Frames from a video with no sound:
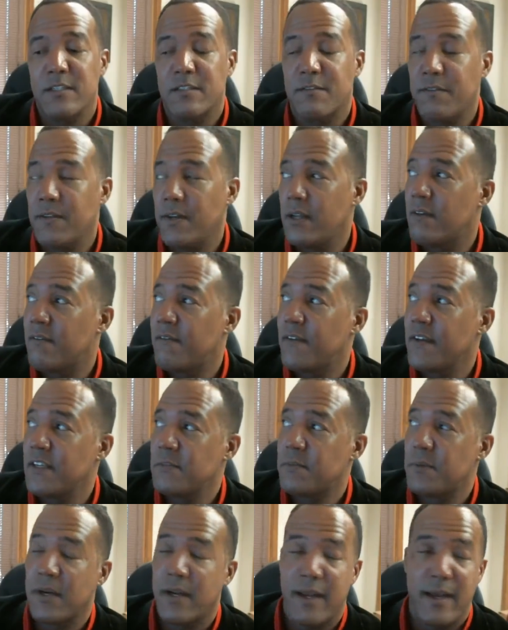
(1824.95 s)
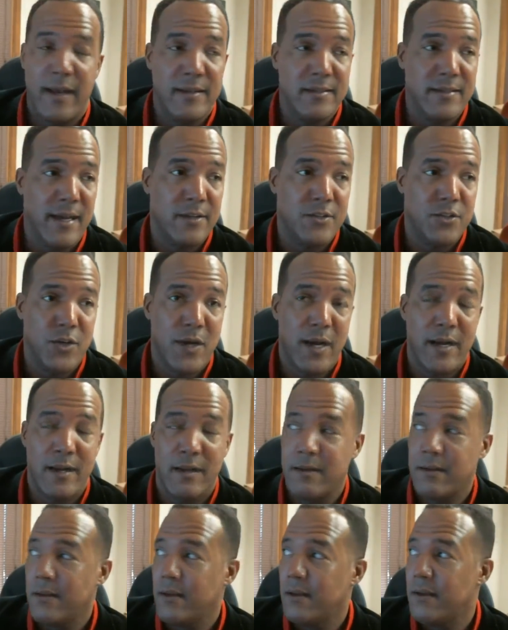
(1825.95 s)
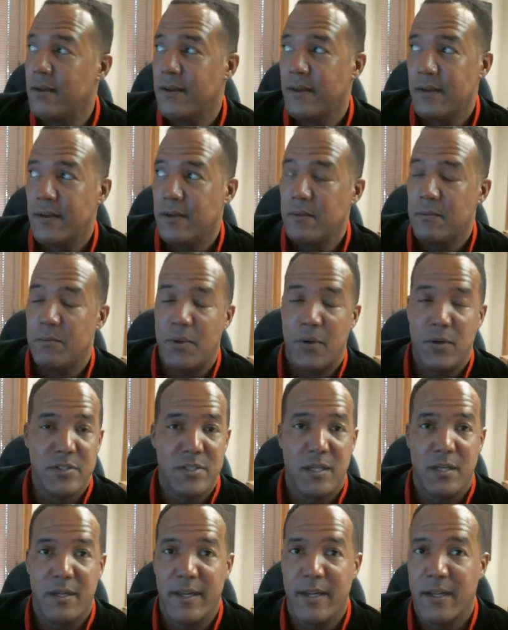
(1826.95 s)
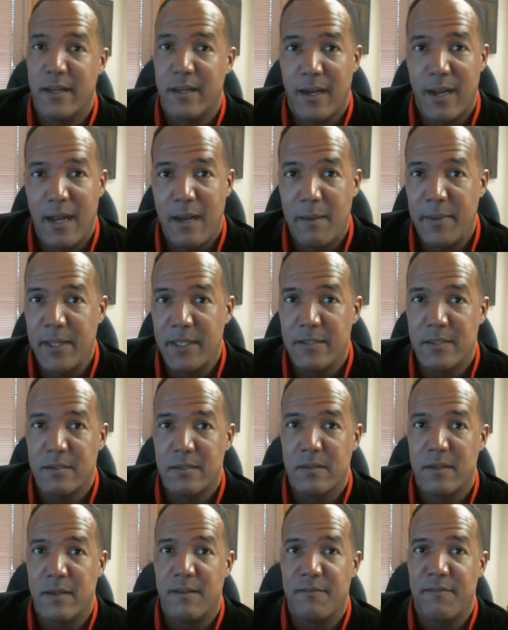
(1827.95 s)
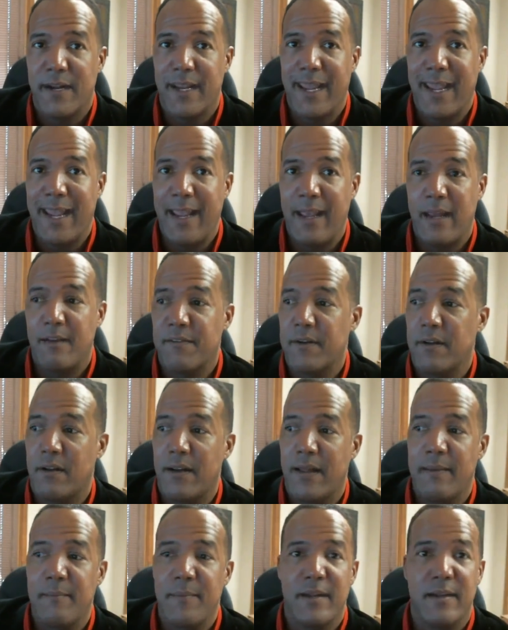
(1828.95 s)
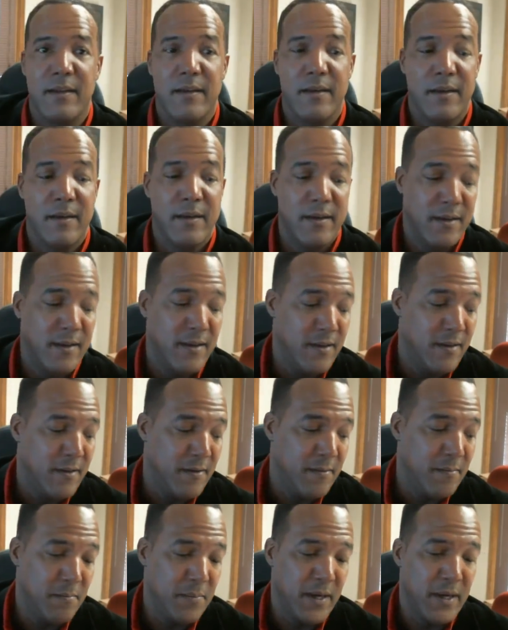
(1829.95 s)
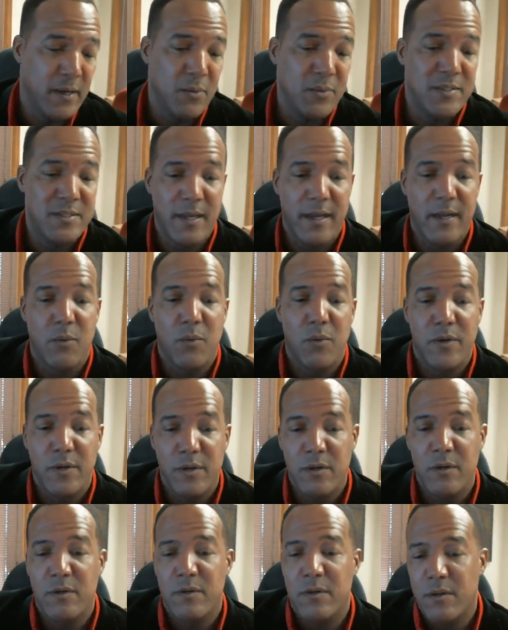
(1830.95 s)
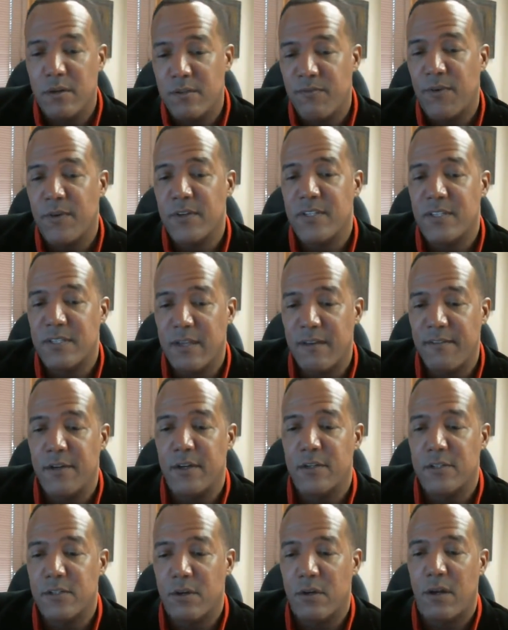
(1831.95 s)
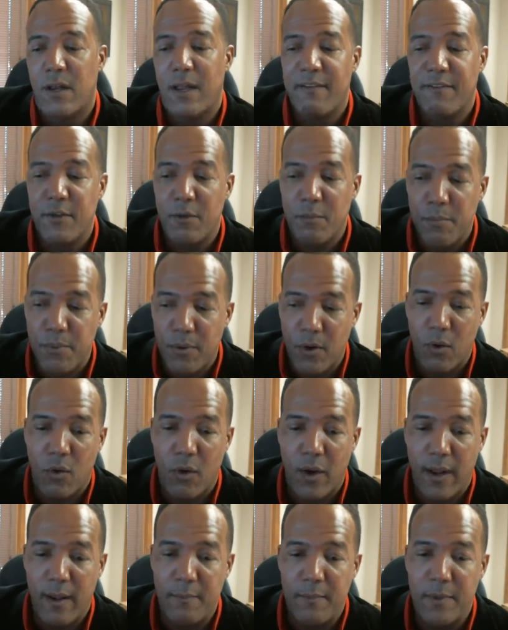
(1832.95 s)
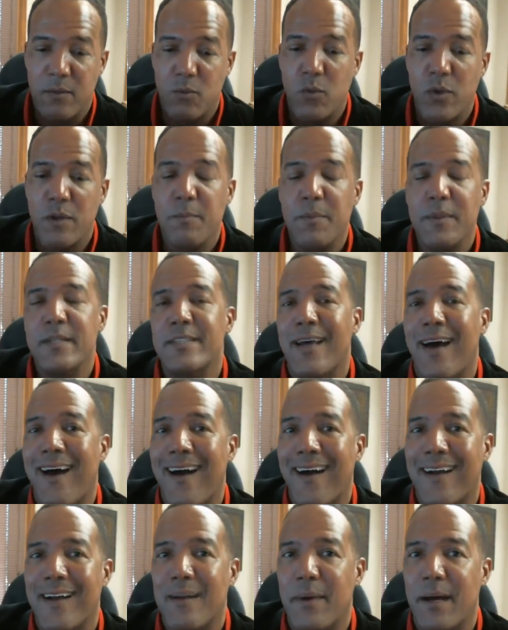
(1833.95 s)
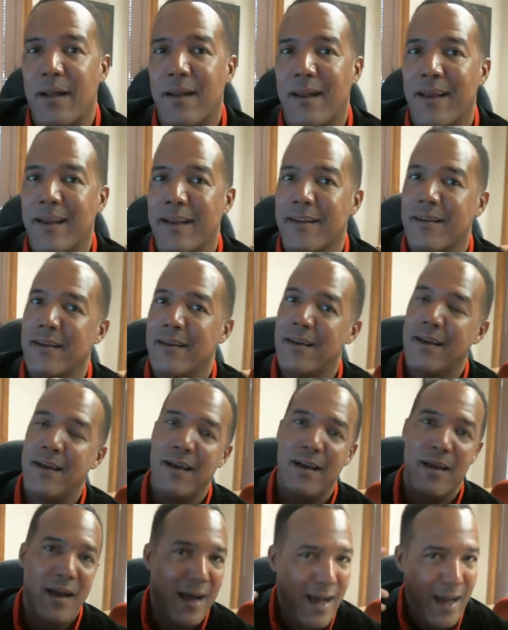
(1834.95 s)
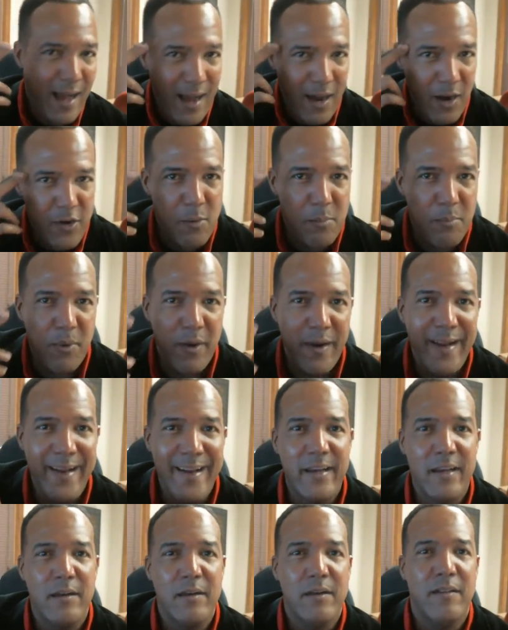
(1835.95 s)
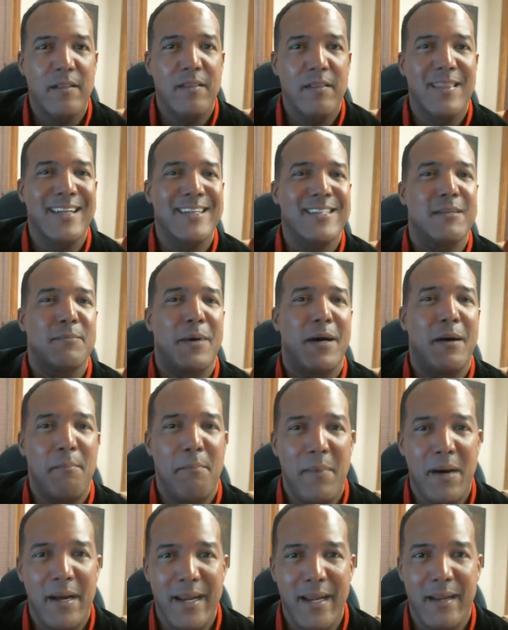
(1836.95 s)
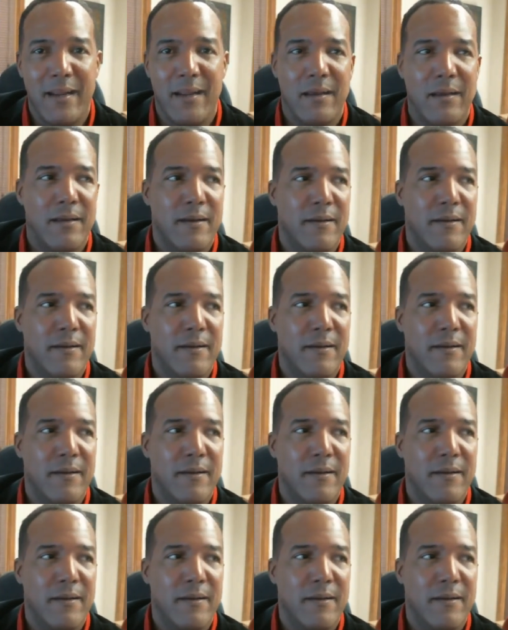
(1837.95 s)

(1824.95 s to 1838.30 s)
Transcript: this video on facebook guys i'll try to post the link in the comments if i can if it'll let me but it was like when you're your first seven years of your life you're programmed and we've been talking about like how your brain thinks about money